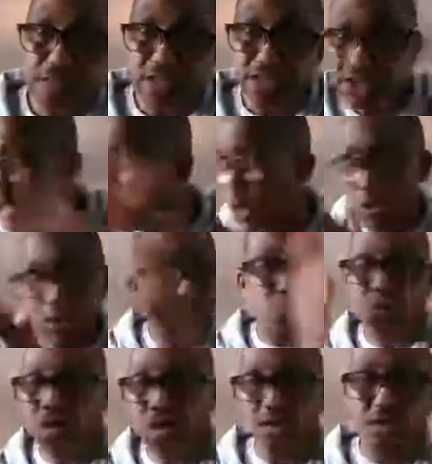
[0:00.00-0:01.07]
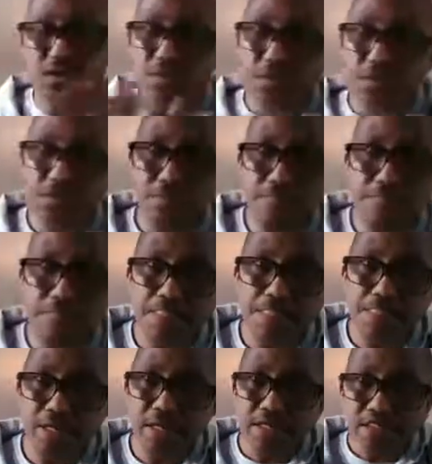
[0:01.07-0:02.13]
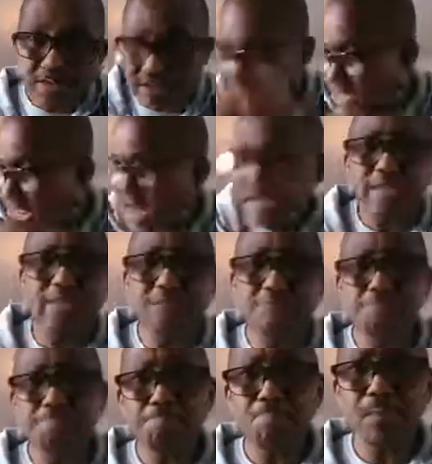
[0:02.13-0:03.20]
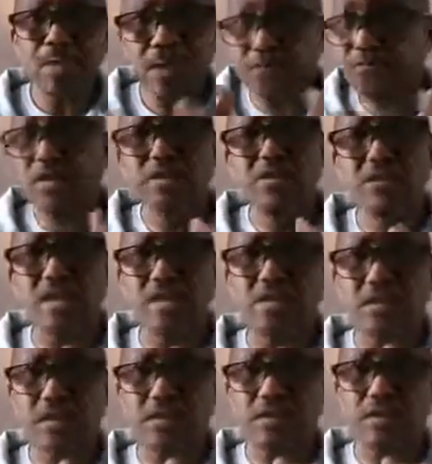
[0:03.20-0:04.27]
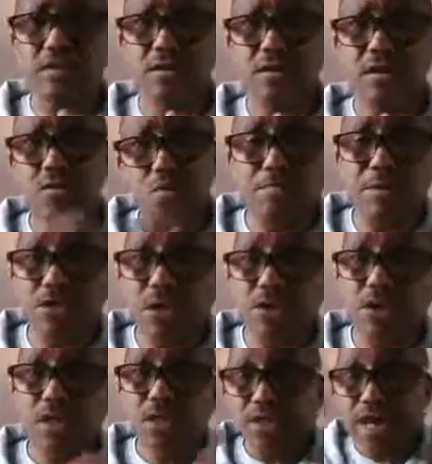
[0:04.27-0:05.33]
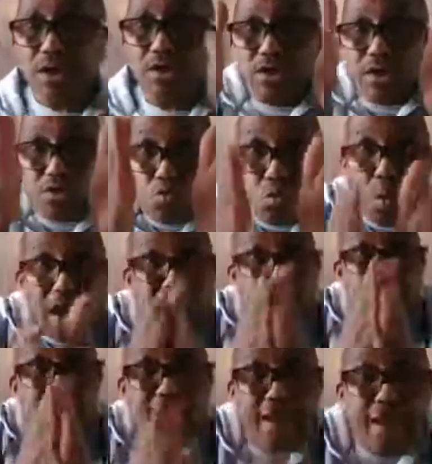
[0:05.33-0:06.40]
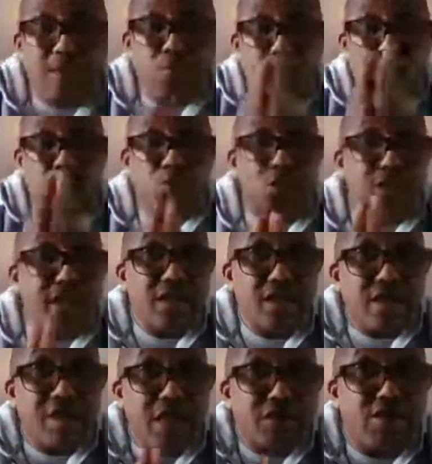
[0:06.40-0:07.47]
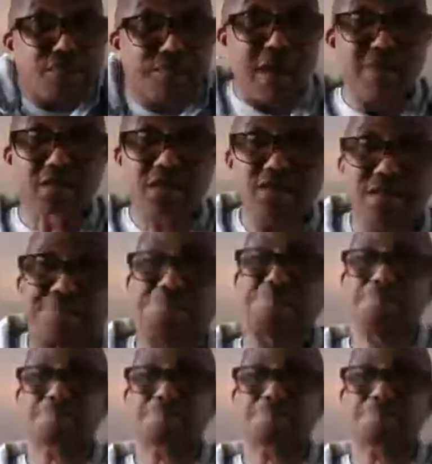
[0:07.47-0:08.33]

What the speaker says: Secure networks. The signing, if it's anything, would be done. Now that's why again we should think about this private trip.